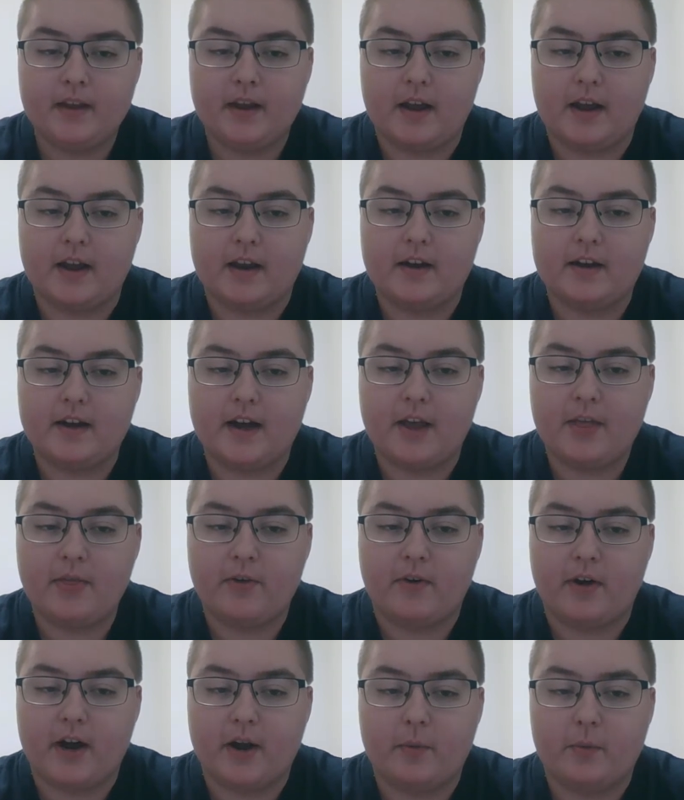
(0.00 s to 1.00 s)
And I
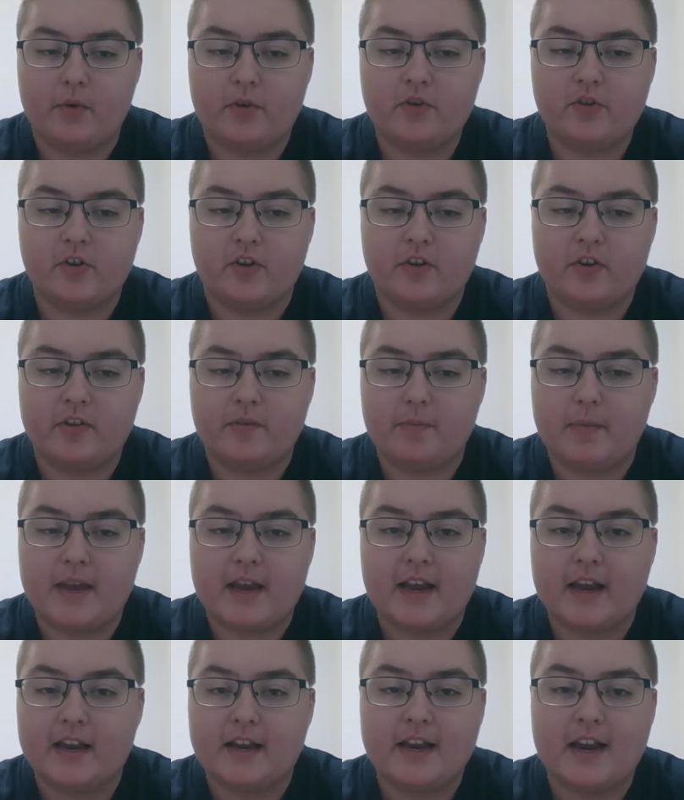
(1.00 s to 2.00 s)
thought I was just
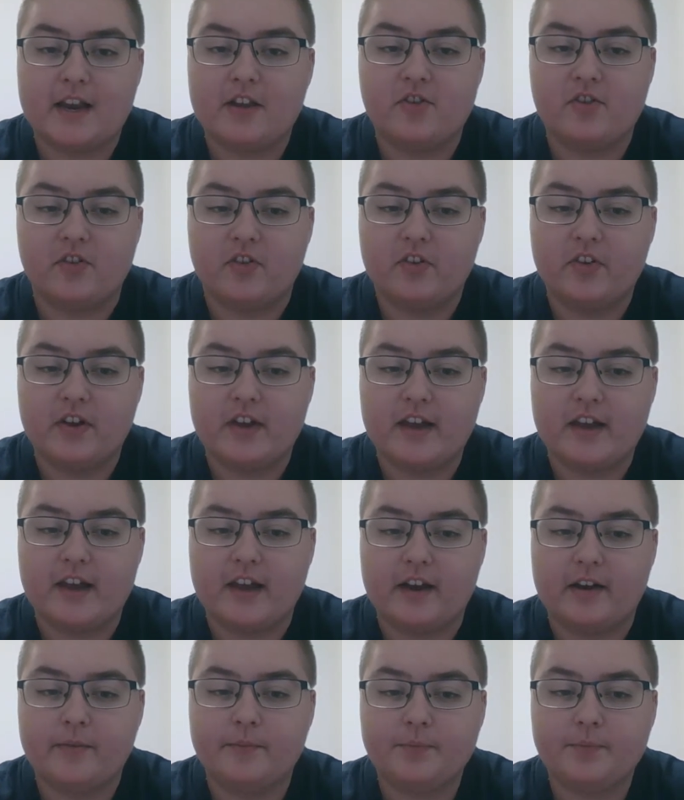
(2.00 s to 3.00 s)
being attention
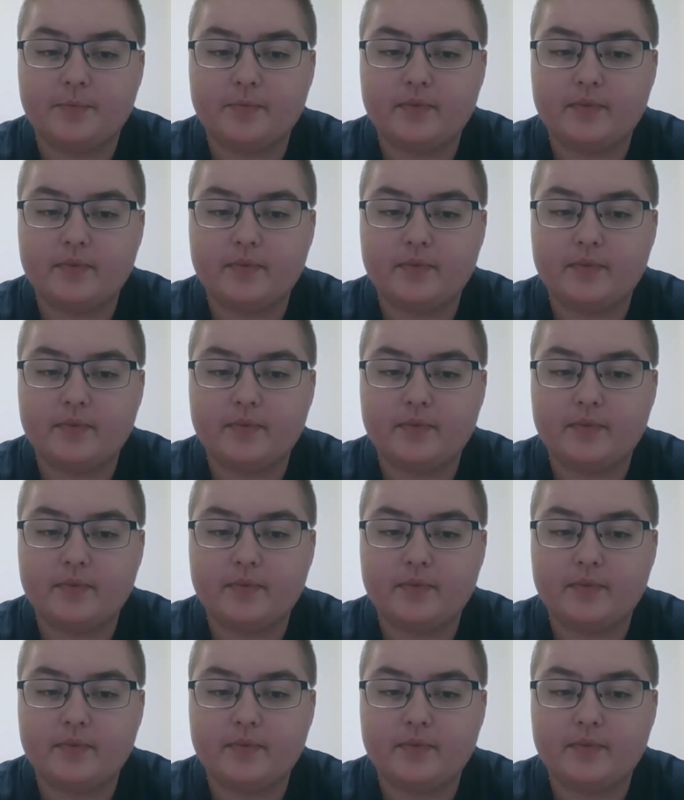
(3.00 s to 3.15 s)
seeking,